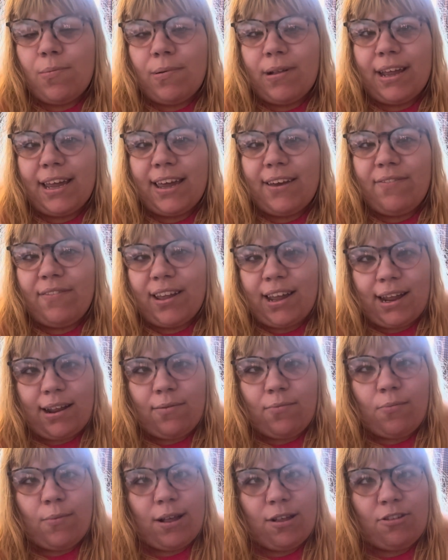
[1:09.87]
believed
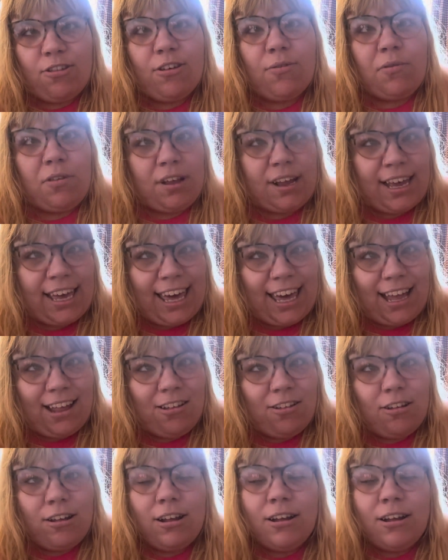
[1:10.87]
in when she was a kid,